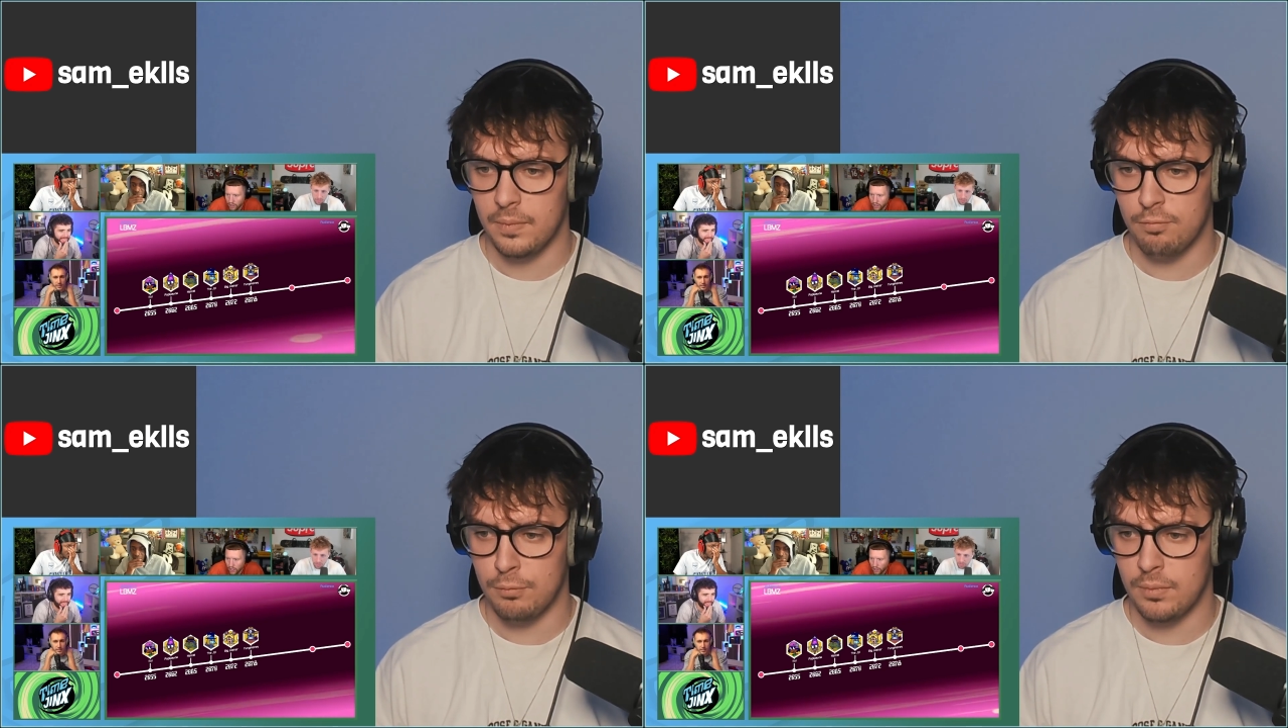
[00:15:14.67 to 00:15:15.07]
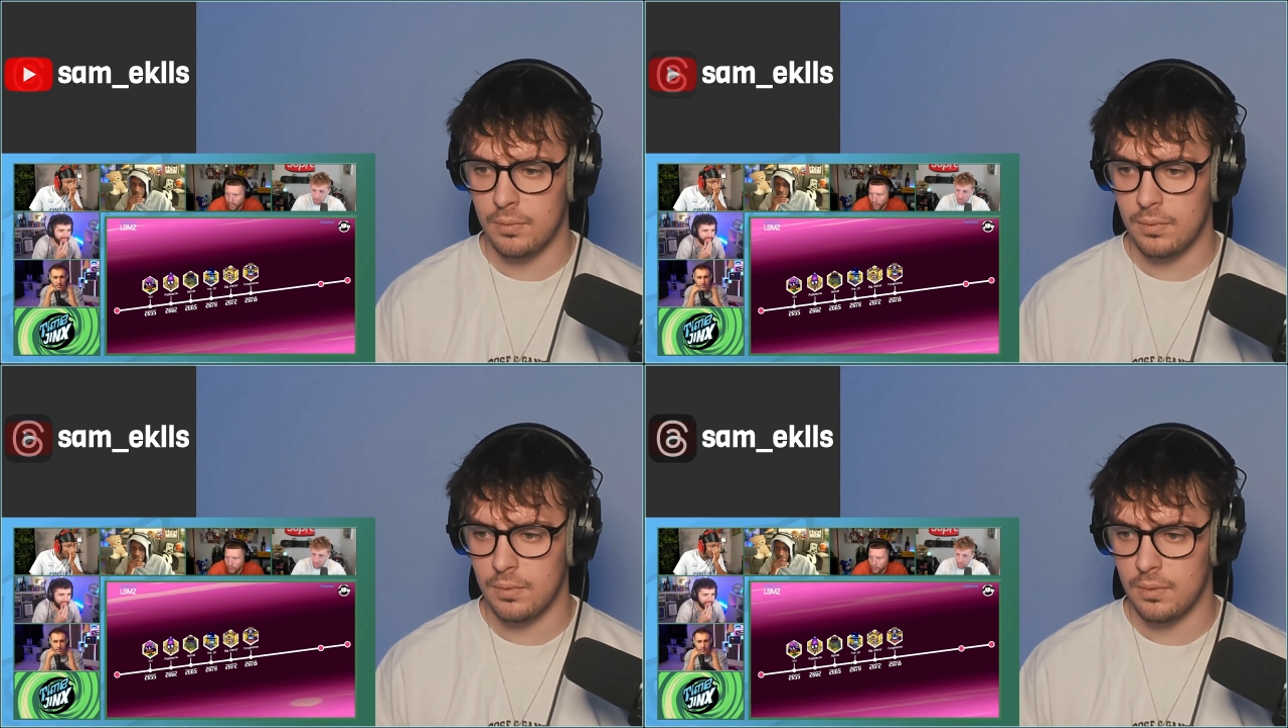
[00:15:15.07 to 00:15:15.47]
Oh no!
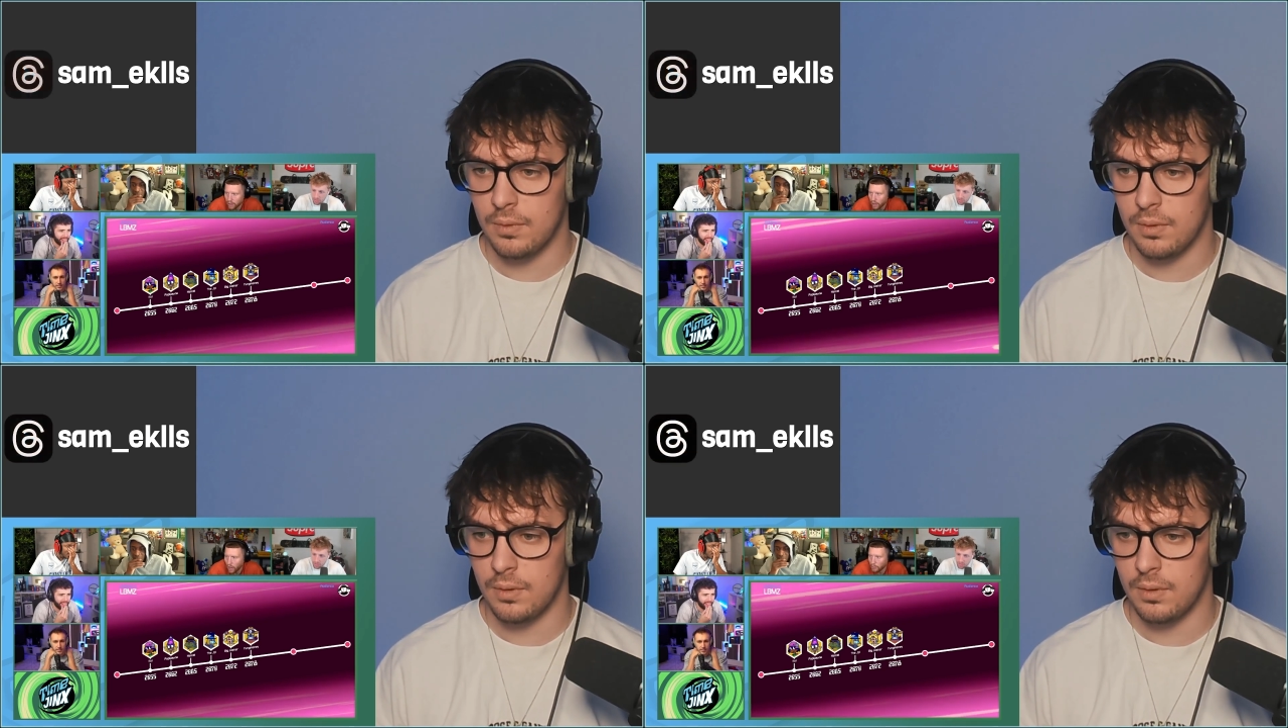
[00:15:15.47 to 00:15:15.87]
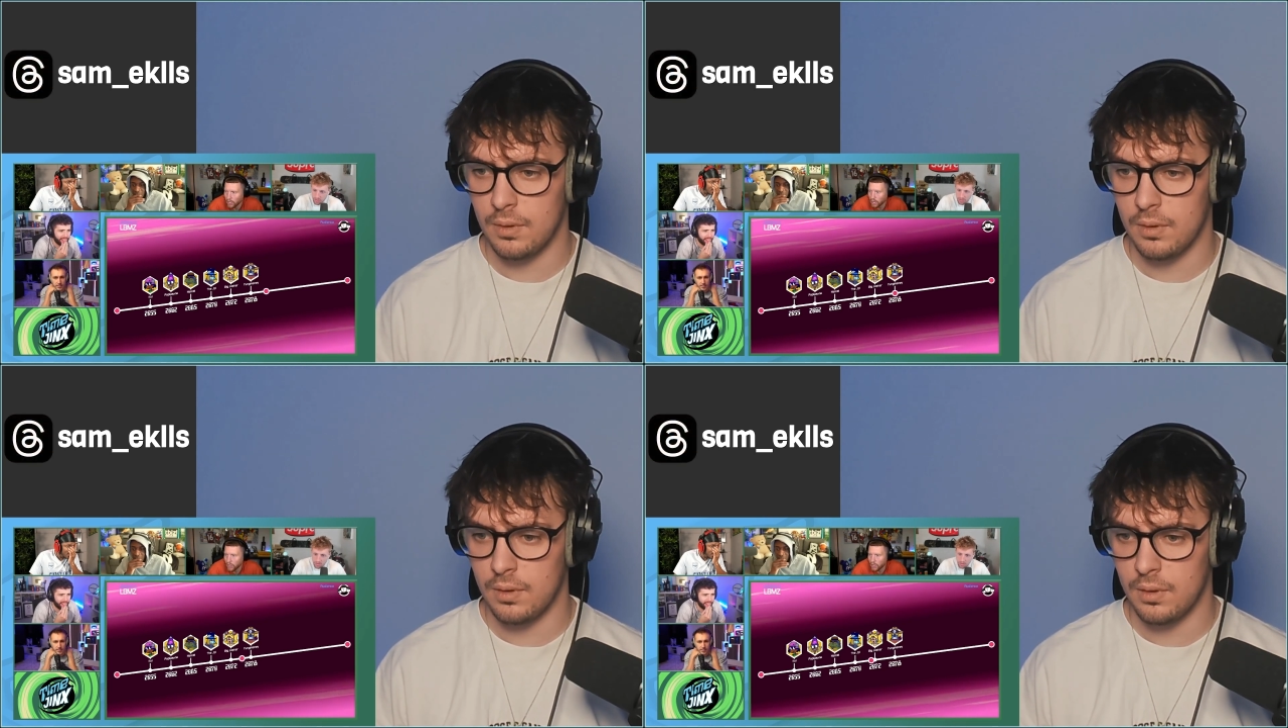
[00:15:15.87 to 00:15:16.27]
Oh my.
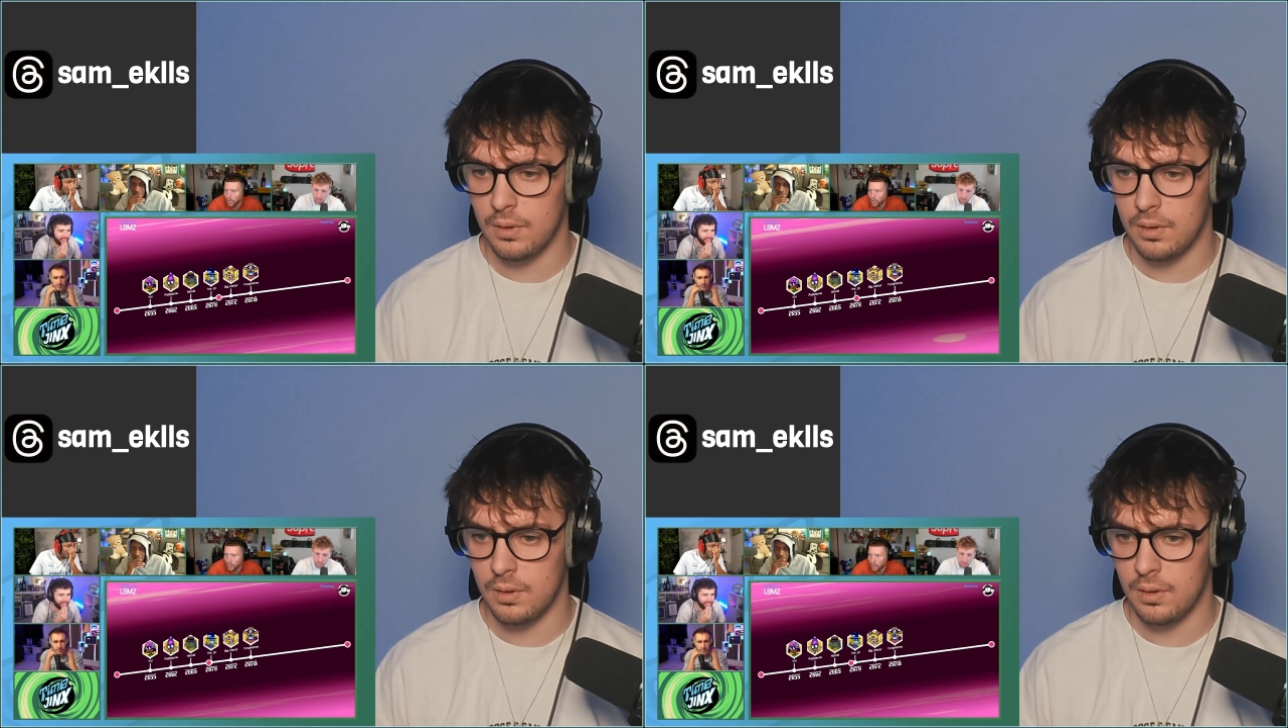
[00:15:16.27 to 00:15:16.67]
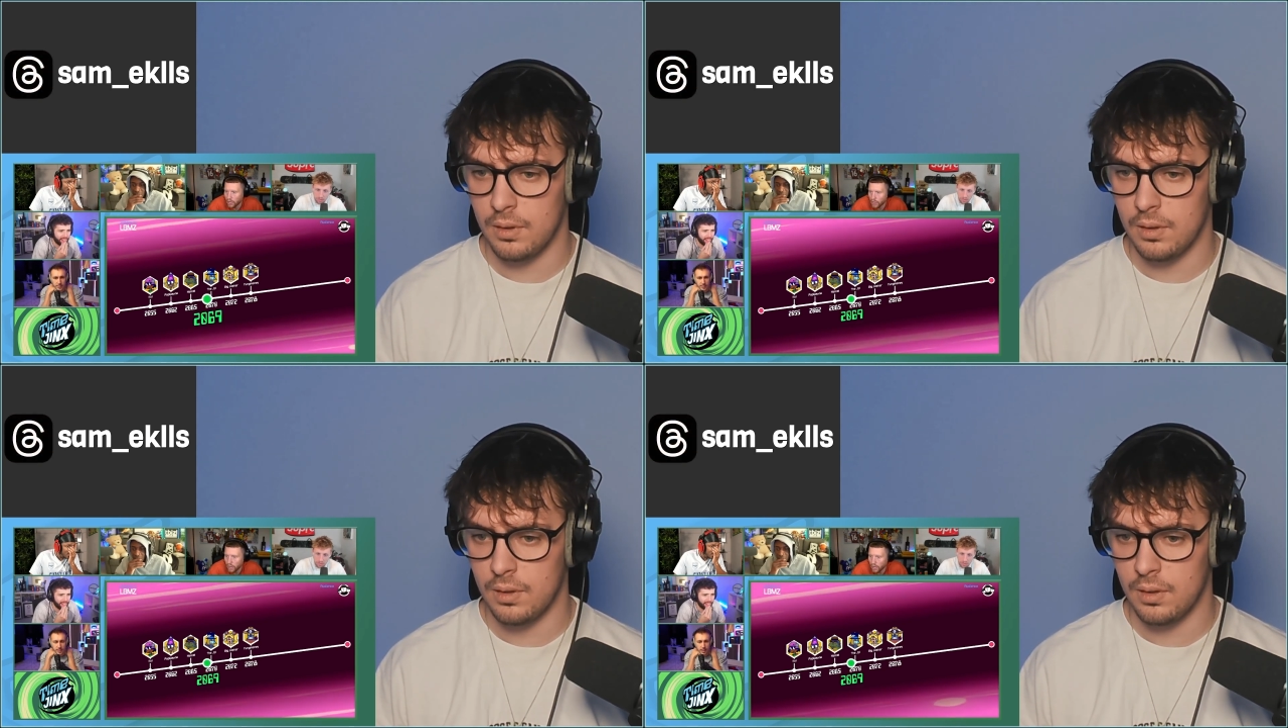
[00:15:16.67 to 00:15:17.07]

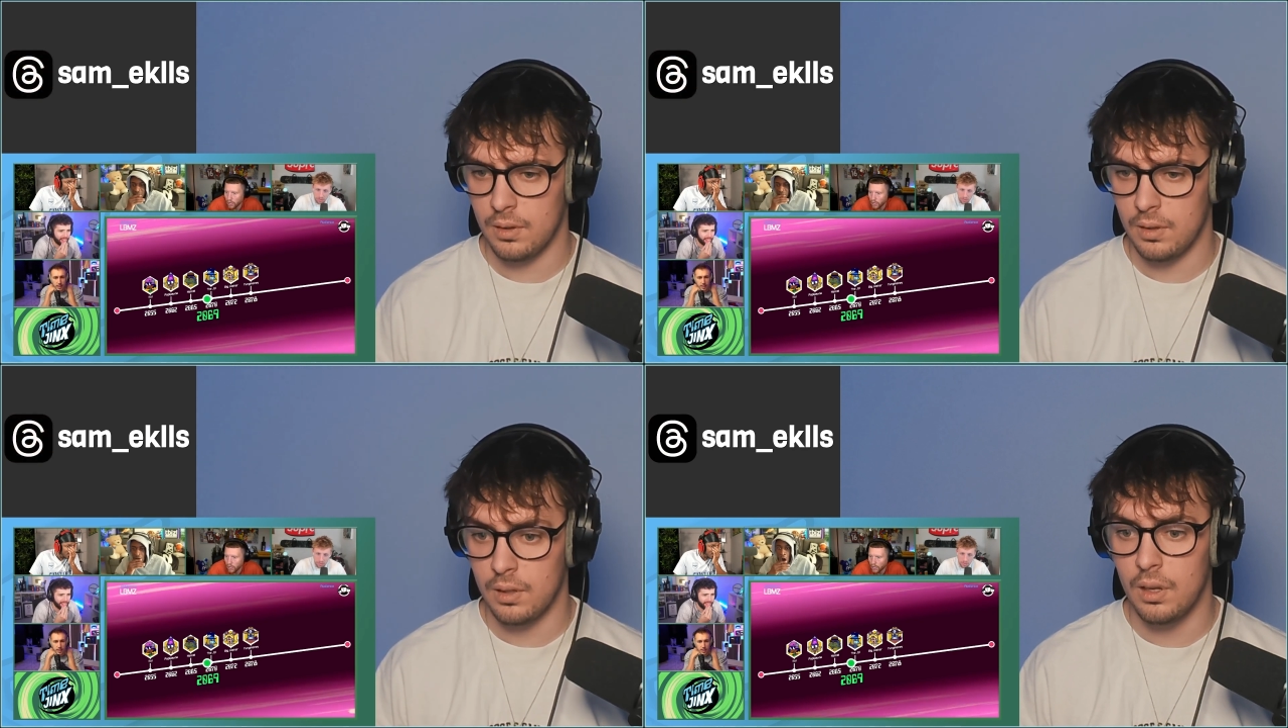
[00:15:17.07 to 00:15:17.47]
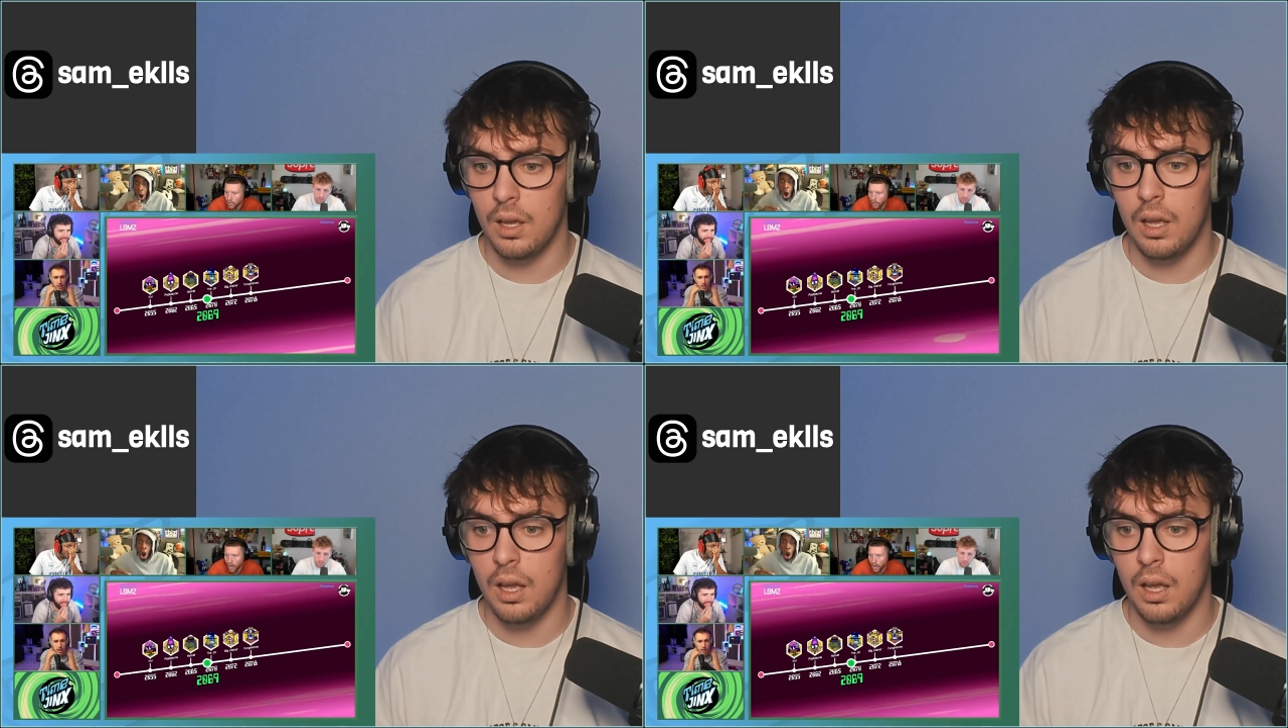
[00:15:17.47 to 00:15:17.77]
I